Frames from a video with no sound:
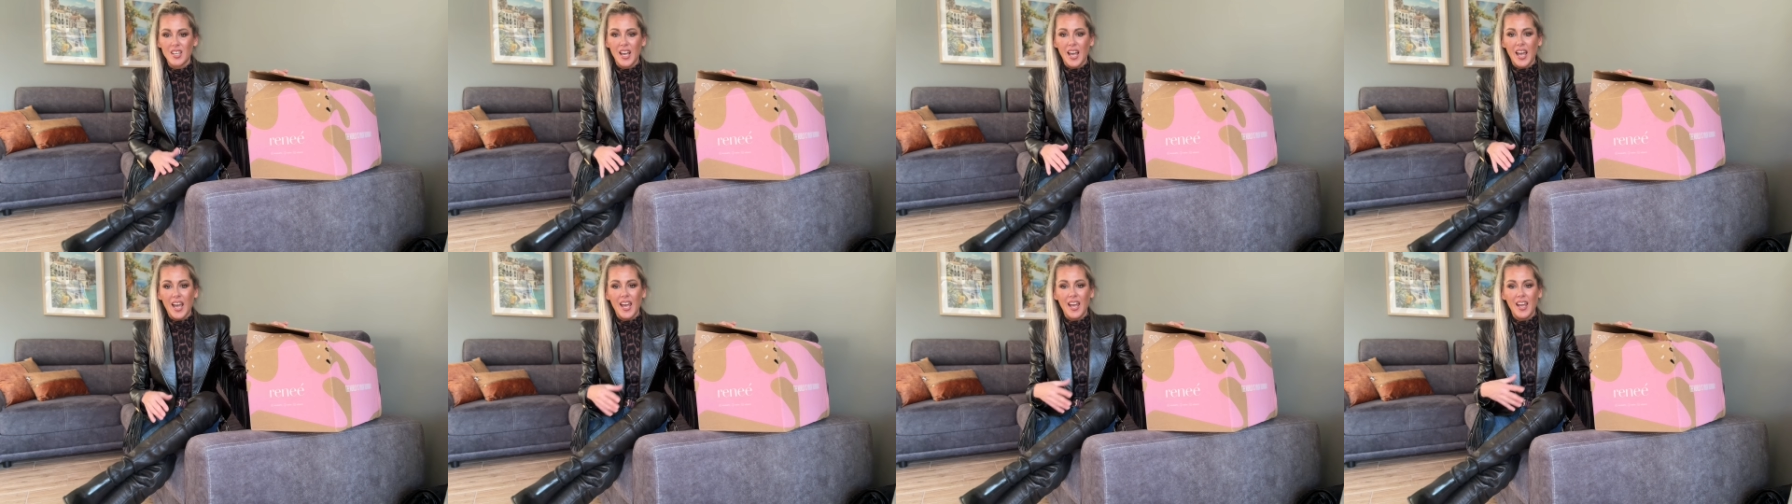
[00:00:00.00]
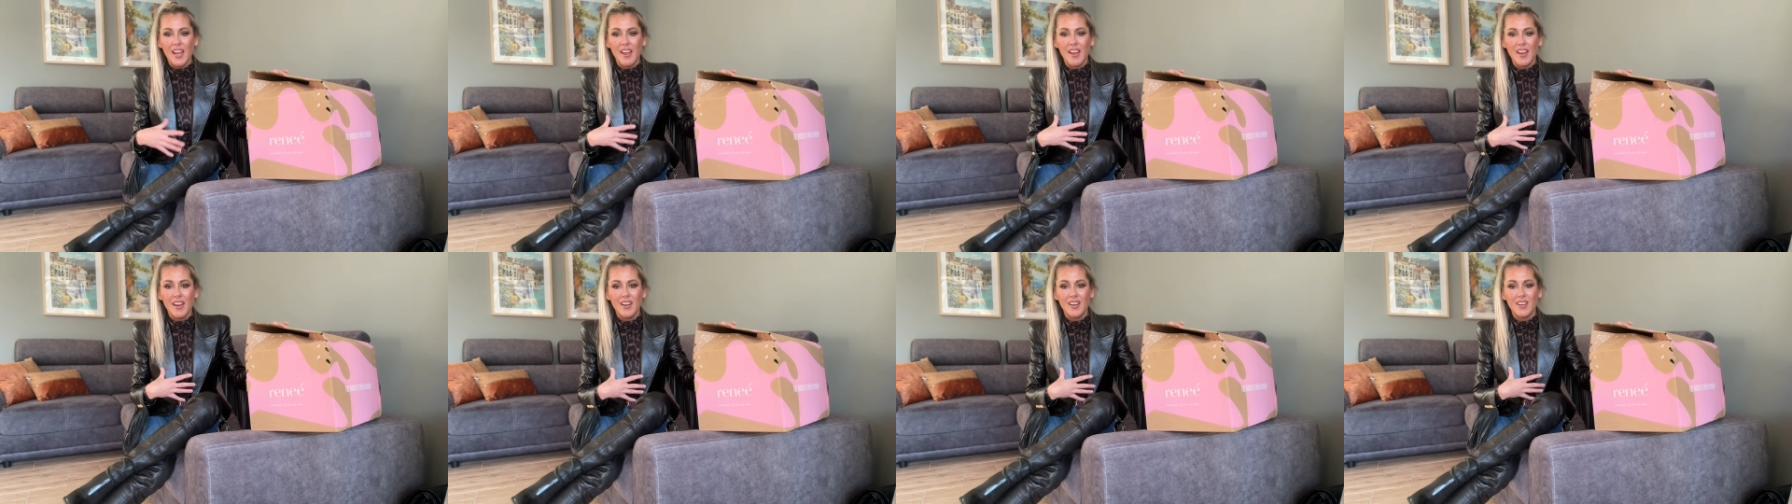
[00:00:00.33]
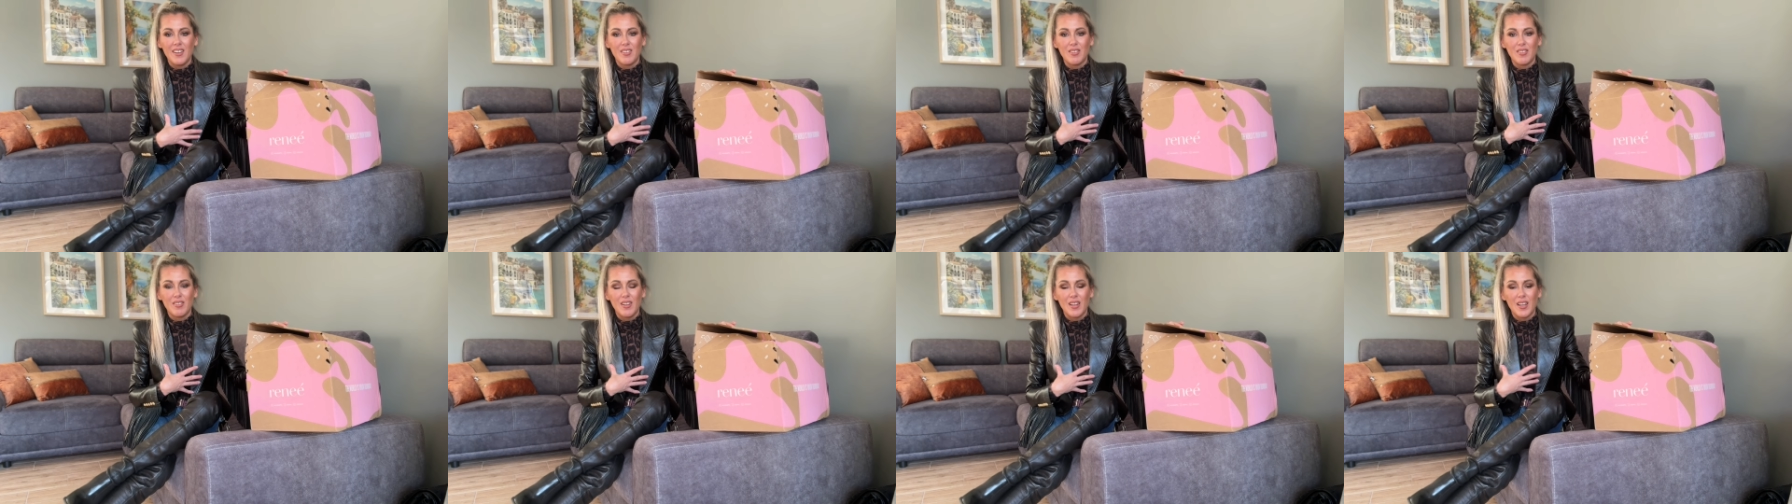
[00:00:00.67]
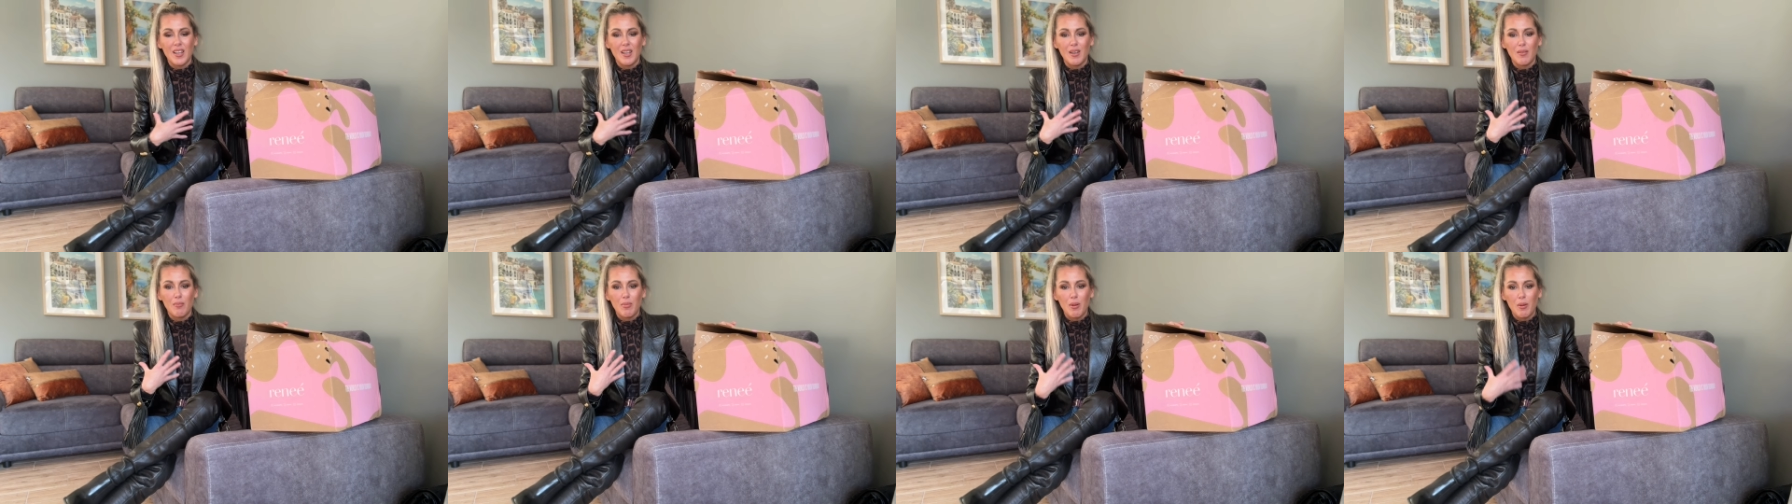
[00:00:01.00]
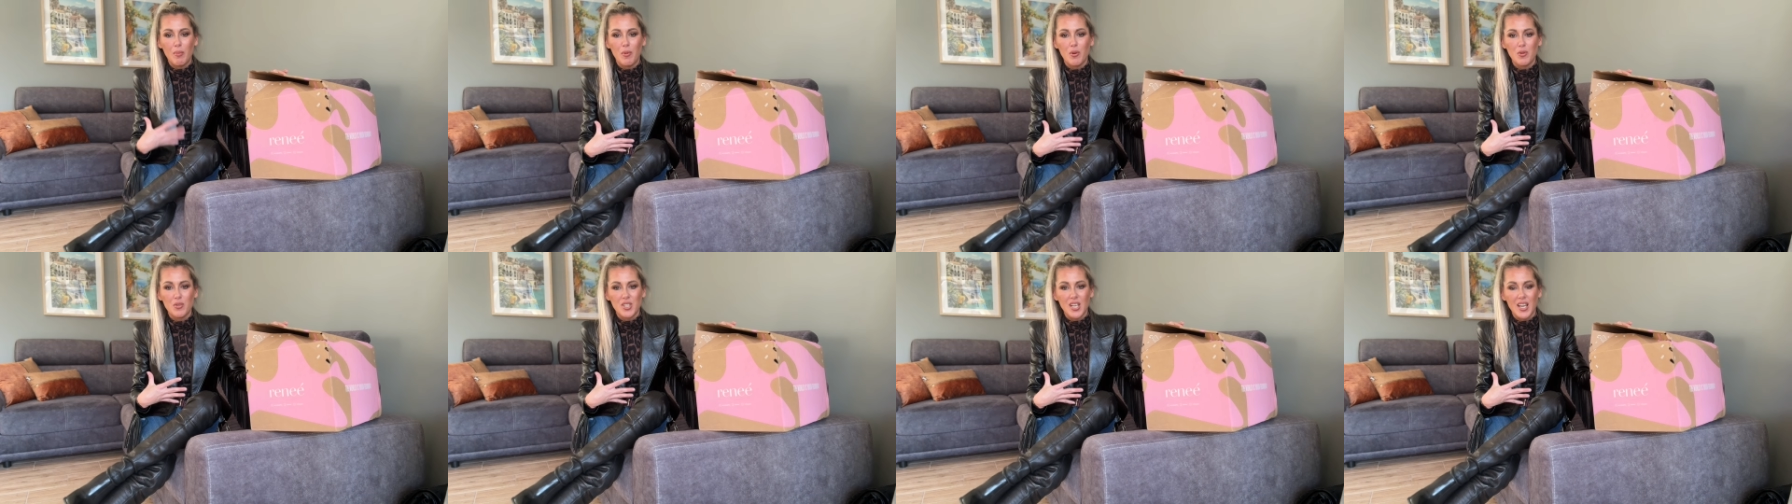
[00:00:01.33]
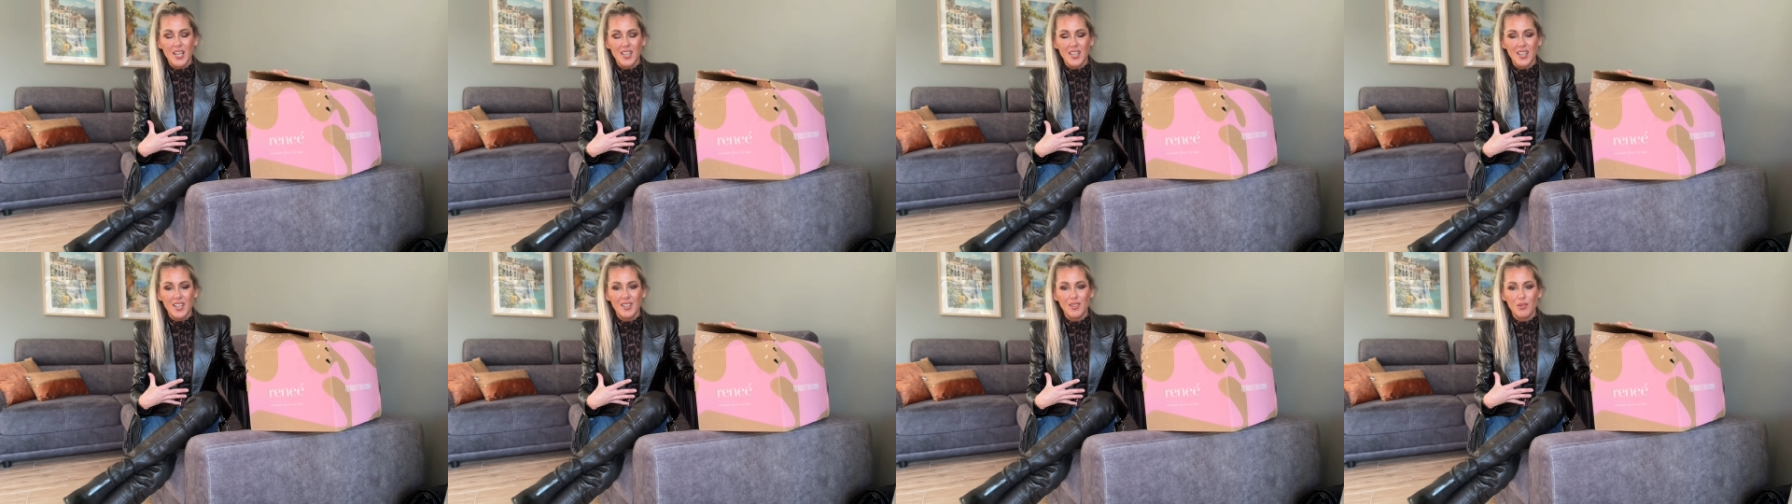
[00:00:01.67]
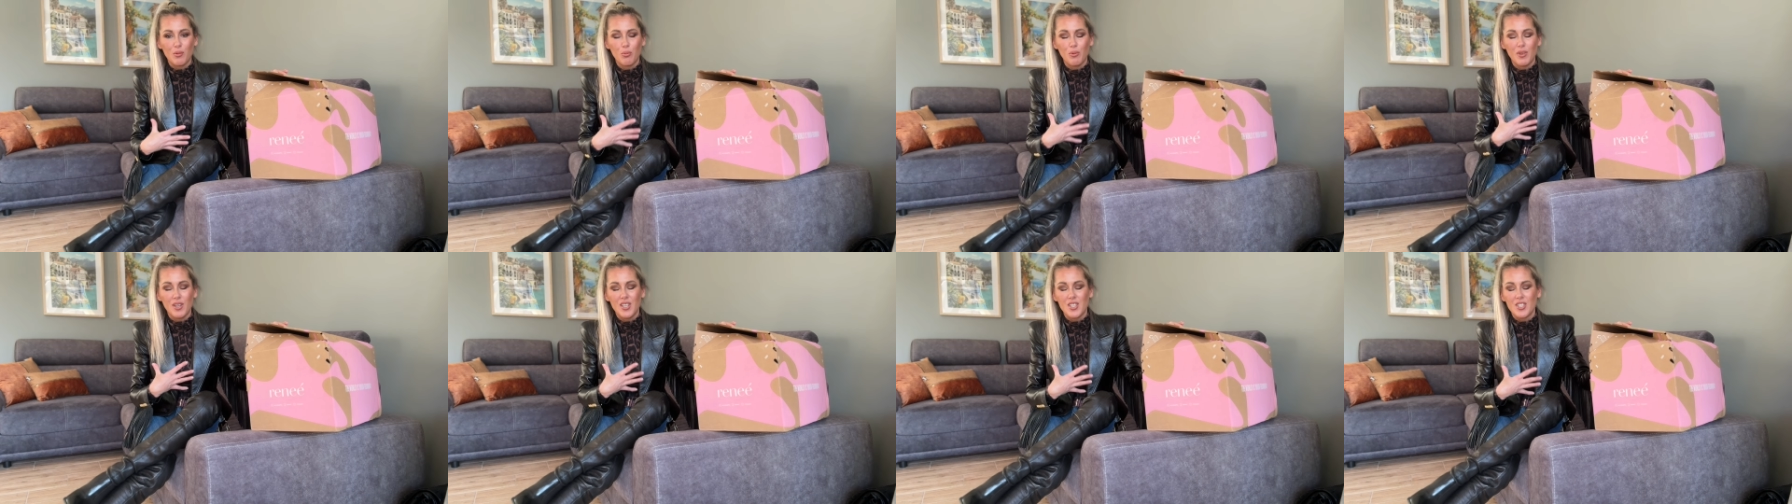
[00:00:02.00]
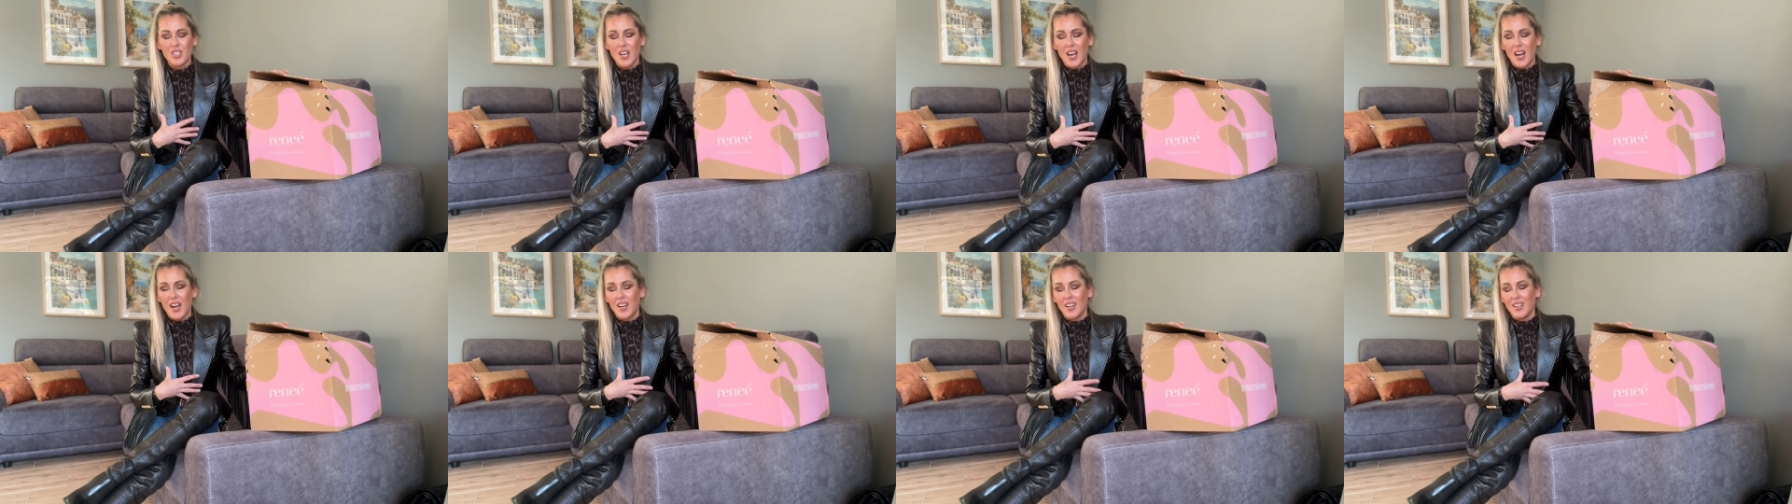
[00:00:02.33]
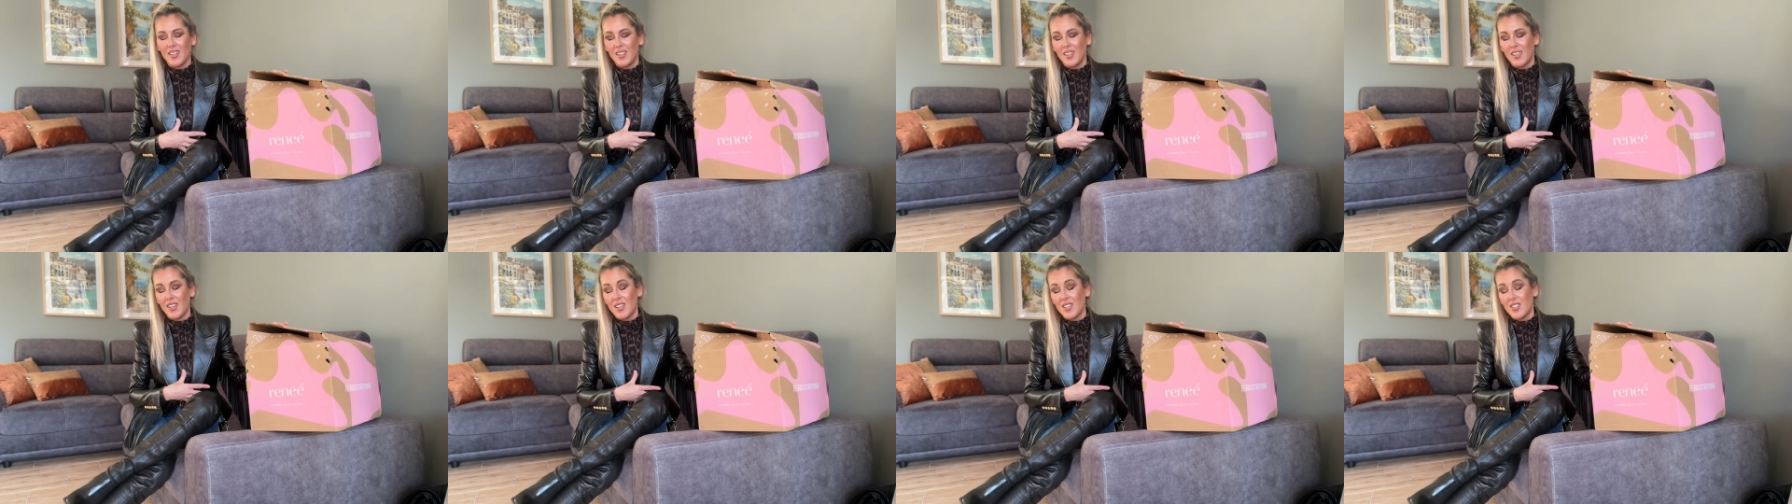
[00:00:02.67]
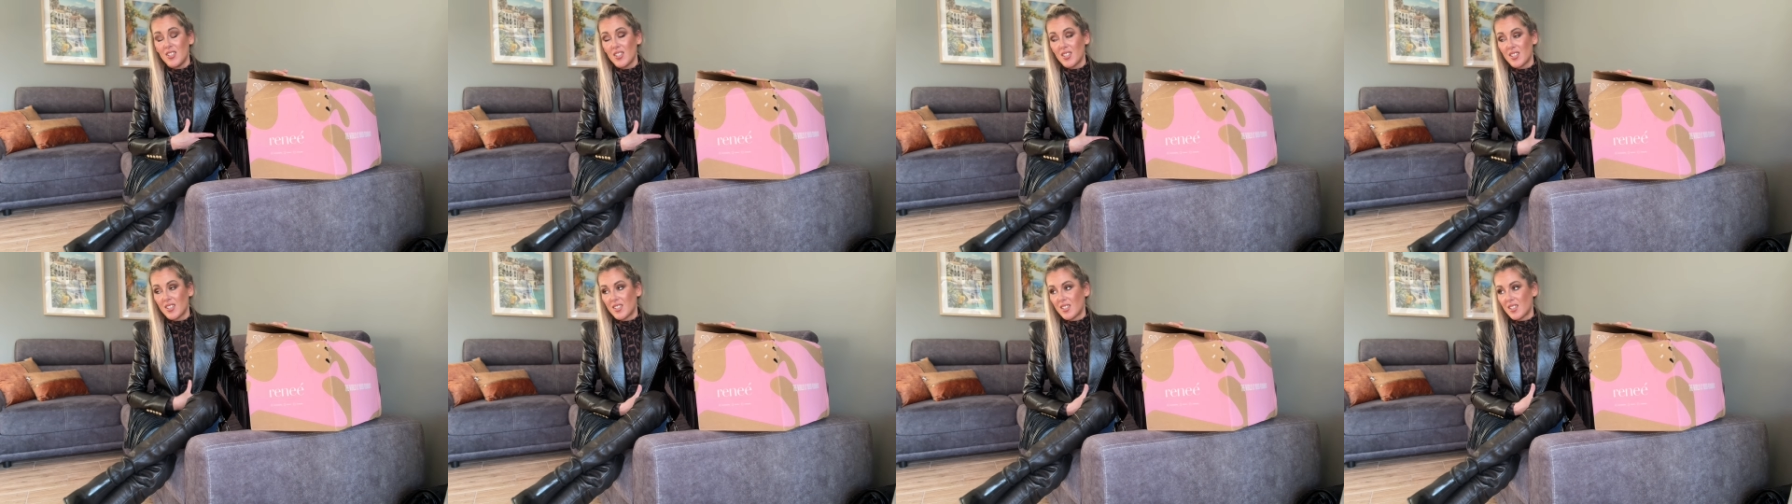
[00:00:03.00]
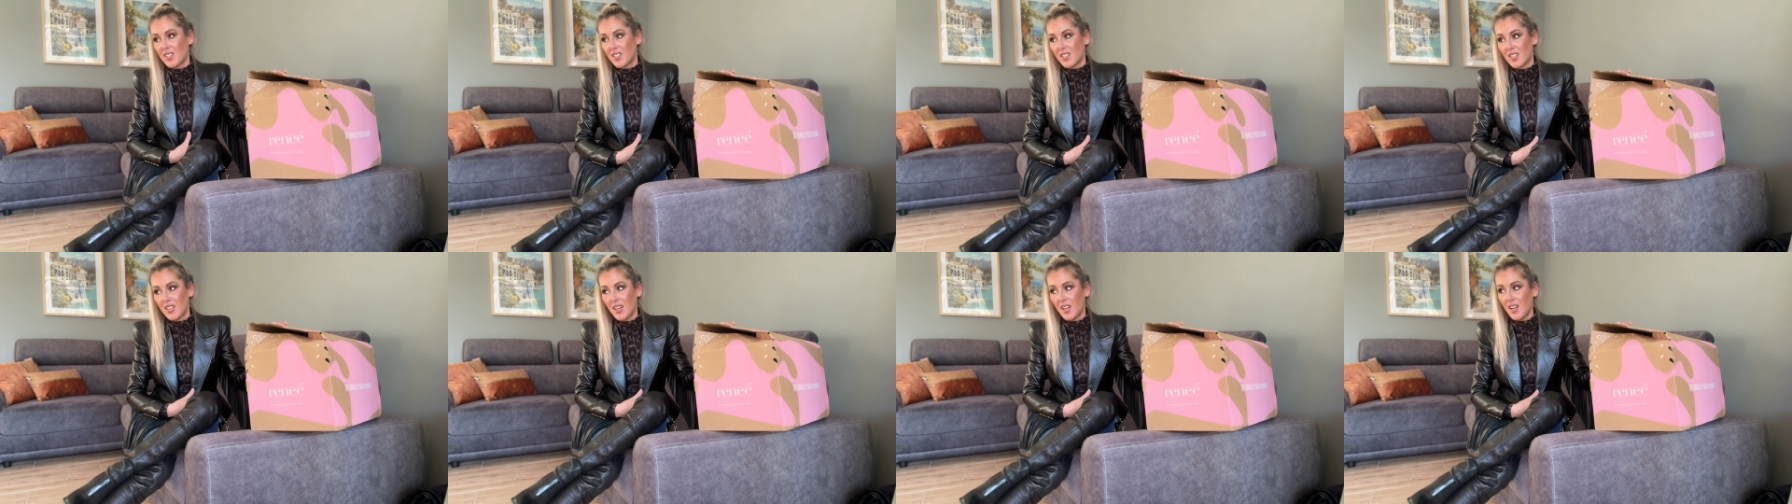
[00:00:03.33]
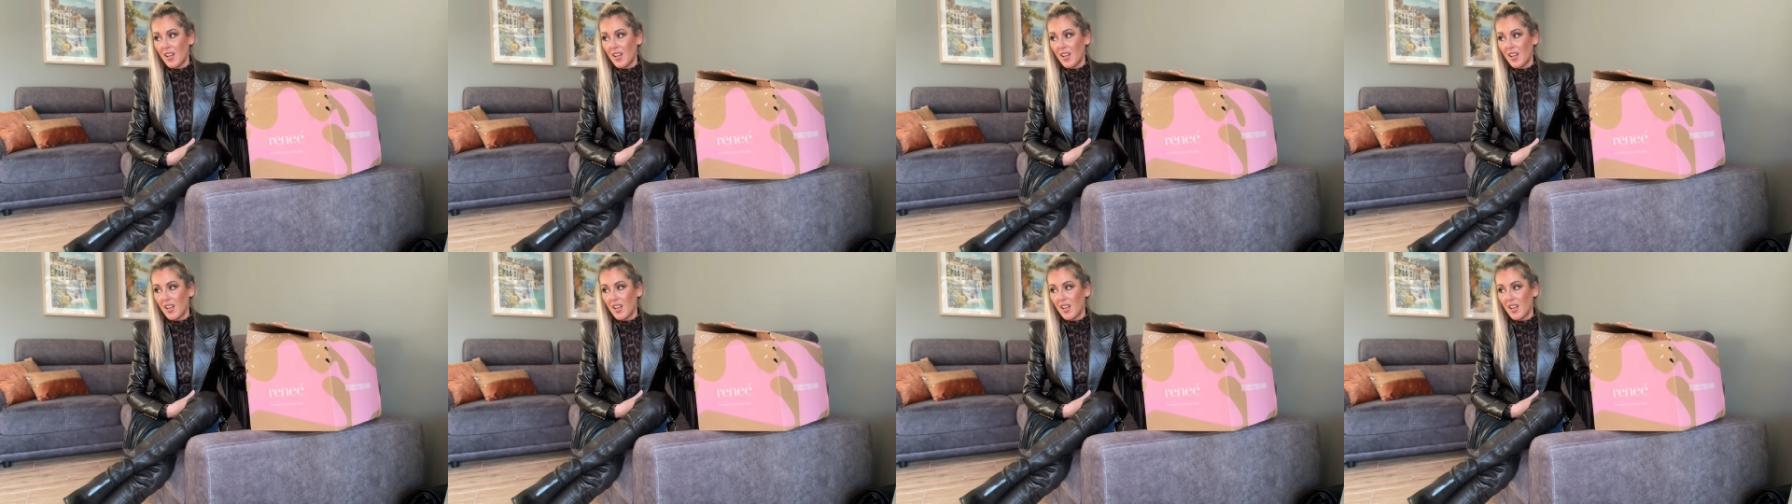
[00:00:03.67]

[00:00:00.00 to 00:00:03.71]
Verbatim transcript: and the Belmont jacket, which I, I just